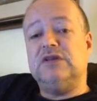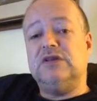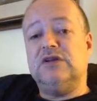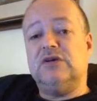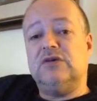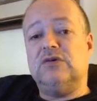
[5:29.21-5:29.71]

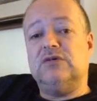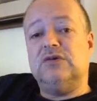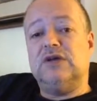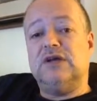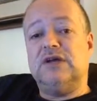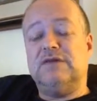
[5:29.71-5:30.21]

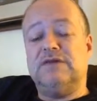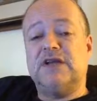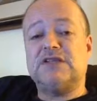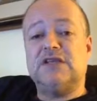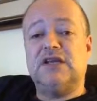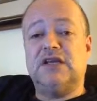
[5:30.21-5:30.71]

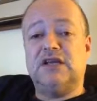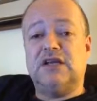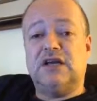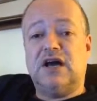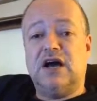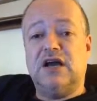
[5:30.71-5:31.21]
investing at
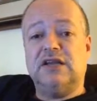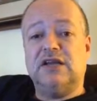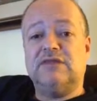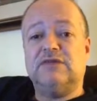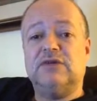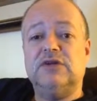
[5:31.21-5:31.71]
a high
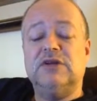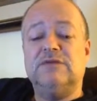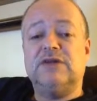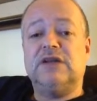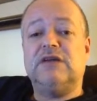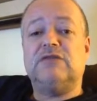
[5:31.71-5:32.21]
level,
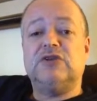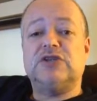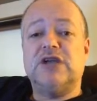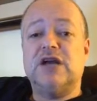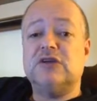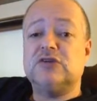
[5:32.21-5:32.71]
the level of
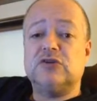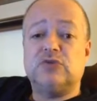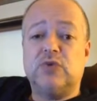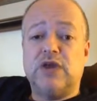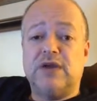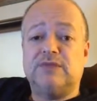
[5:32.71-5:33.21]
challenge goes
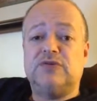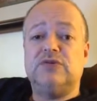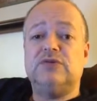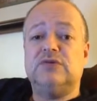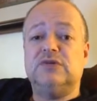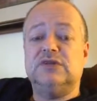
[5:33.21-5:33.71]
way up
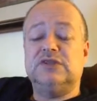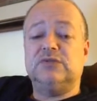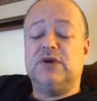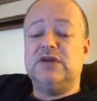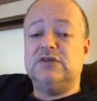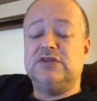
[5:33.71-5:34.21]
too. This is
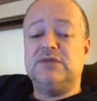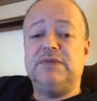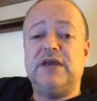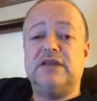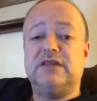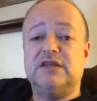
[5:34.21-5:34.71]
why you'll see
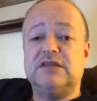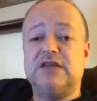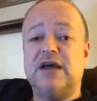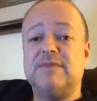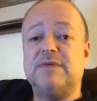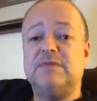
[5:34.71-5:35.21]
bad things
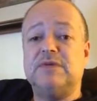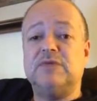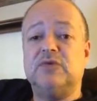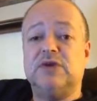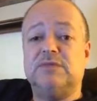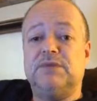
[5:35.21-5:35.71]
happen.
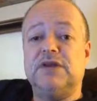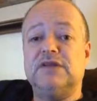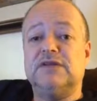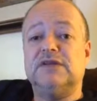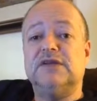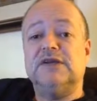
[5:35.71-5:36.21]
People will get
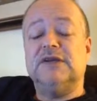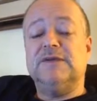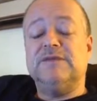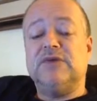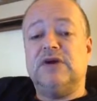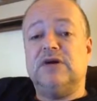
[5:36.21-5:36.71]
bitten
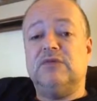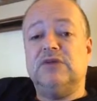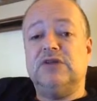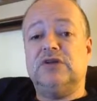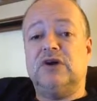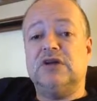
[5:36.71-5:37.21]

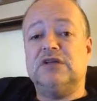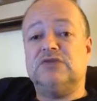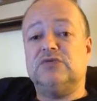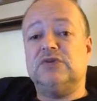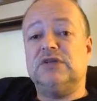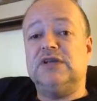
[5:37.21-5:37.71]
when a dog
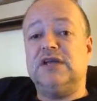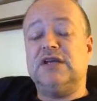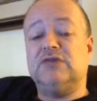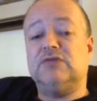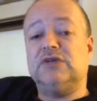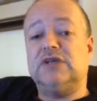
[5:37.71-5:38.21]
is really at
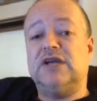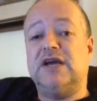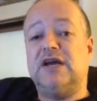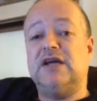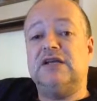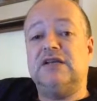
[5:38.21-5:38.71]
a really
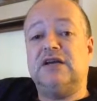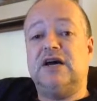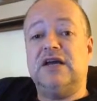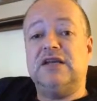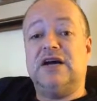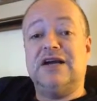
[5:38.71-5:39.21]
high
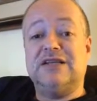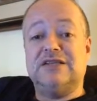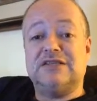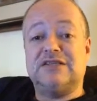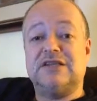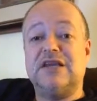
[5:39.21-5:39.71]

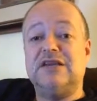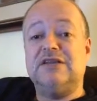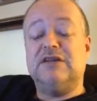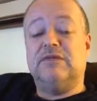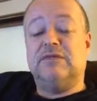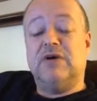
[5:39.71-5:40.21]
heightened
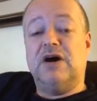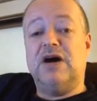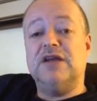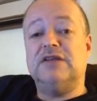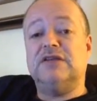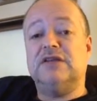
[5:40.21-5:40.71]
state of
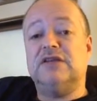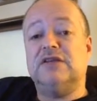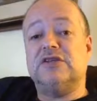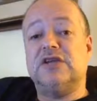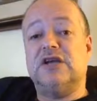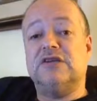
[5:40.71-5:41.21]
mind, and
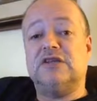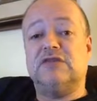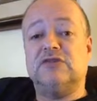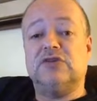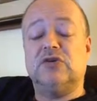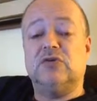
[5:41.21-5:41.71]
the challenge
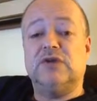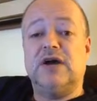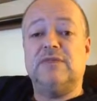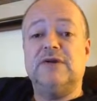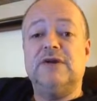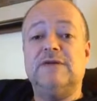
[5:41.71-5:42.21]
levels are going
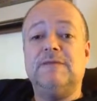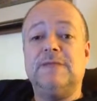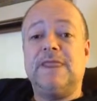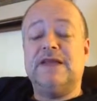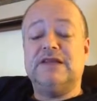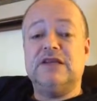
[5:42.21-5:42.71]
up.
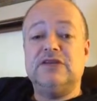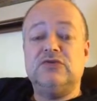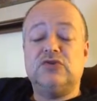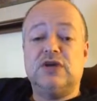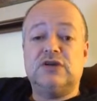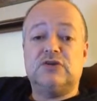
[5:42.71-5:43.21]
And then
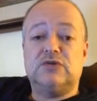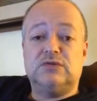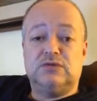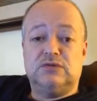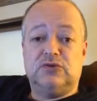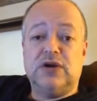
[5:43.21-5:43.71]
you try to
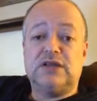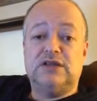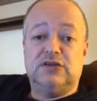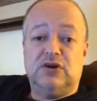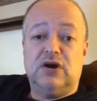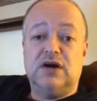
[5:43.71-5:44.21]
correct
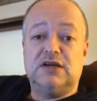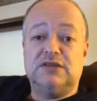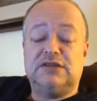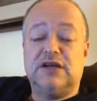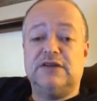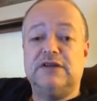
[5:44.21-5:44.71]
the dog,
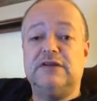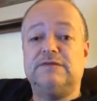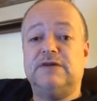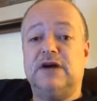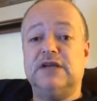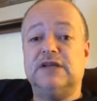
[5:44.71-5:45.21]
is how they
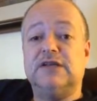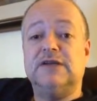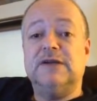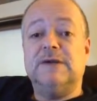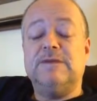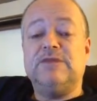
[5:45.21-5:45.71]
define it.
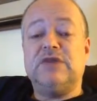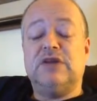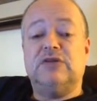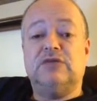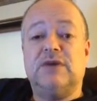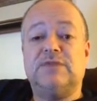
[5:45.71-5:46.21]

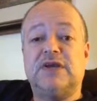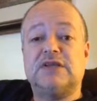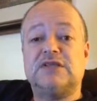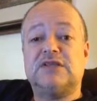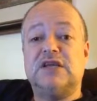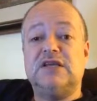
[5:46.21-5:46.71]
You interrupt
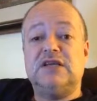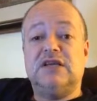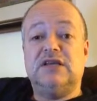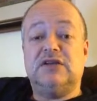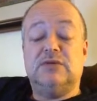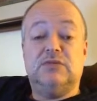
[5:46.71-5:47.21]
that state,
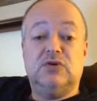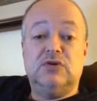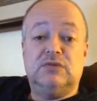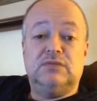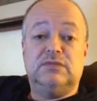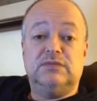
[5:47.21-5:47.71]
and
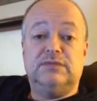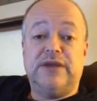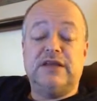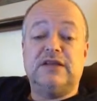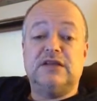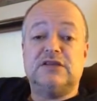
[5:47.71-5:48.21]
kaboom,
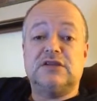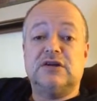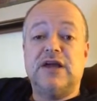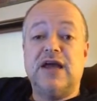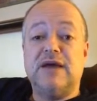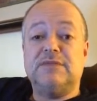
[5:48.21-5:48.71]
bad things
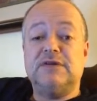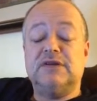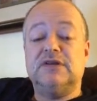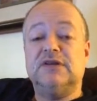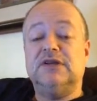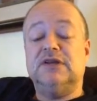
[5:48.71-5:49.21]
start
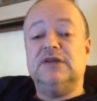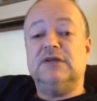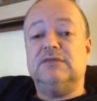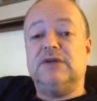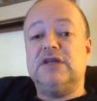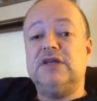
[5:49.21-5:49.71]
happening.
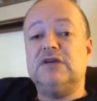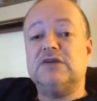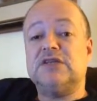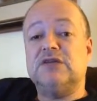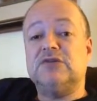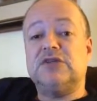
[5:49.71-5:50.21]
But here
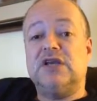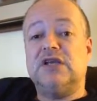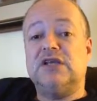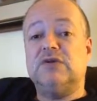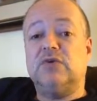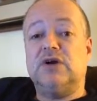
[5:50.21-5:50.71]
it's
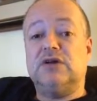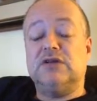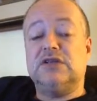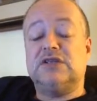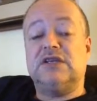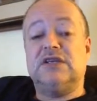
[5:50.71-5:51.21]
understanding,
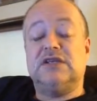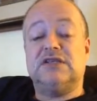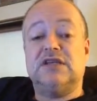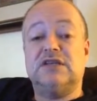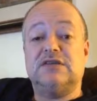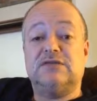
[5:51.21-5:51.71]
well, it's getting a
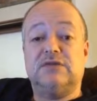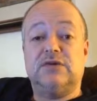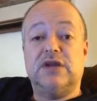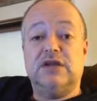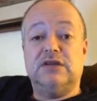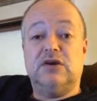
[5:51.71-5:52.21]
sense of,
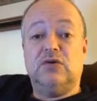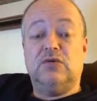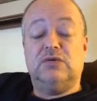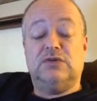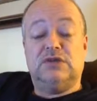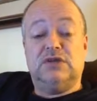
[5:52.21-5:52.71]
okay,
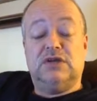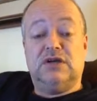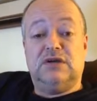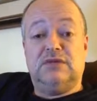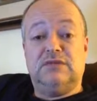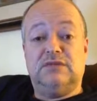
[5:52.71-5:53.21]
no,
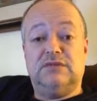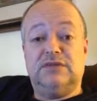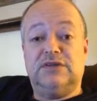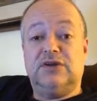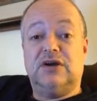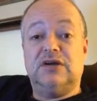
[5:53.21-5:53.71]

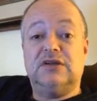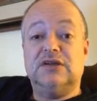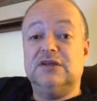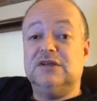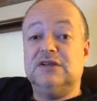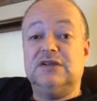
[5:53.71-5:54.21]
the dog,
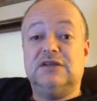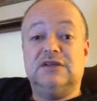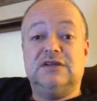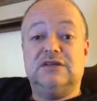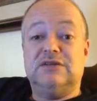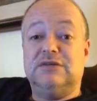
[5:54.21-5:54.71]

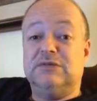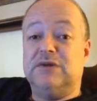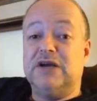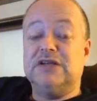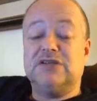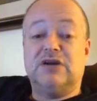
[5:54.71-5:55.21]
the
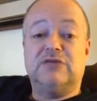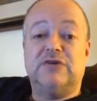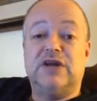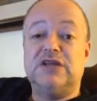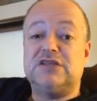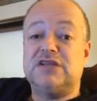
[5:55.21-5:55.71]
mind is
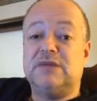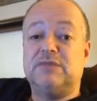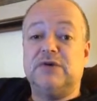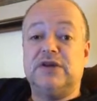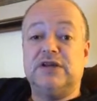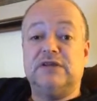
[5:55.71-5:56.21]
already
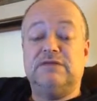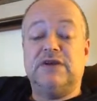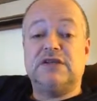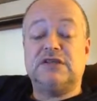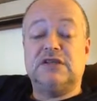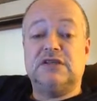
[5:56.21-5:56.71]
separating and
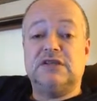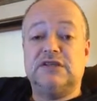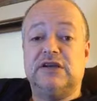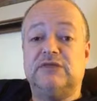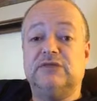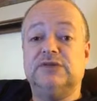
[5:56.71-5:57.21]
investing at these
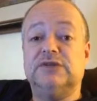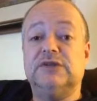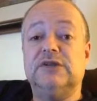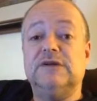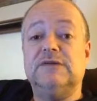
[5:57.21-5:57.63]
levels.